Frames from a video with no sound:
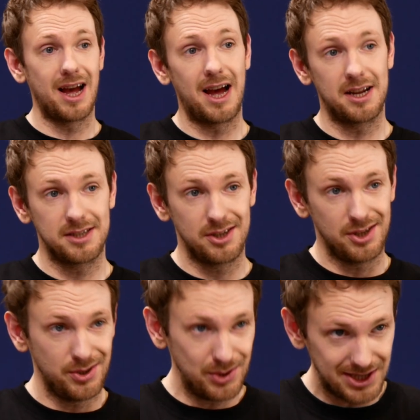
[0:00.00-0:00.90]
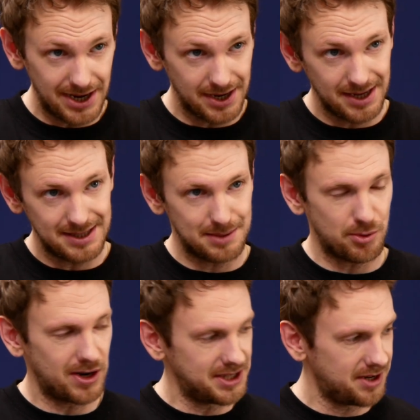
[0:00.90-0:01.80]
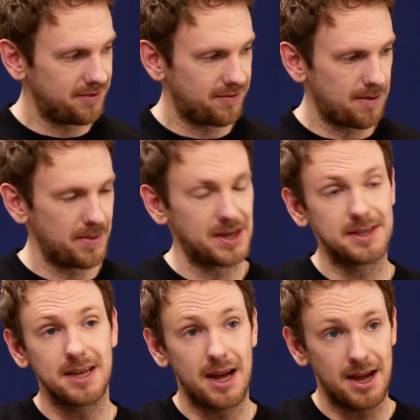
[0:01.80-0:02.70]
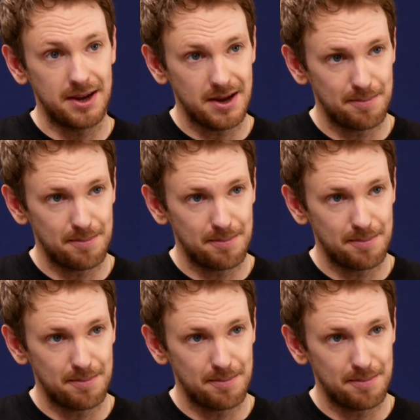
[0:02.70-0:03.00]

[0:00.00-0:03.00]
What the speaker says: And you take inspiration from this and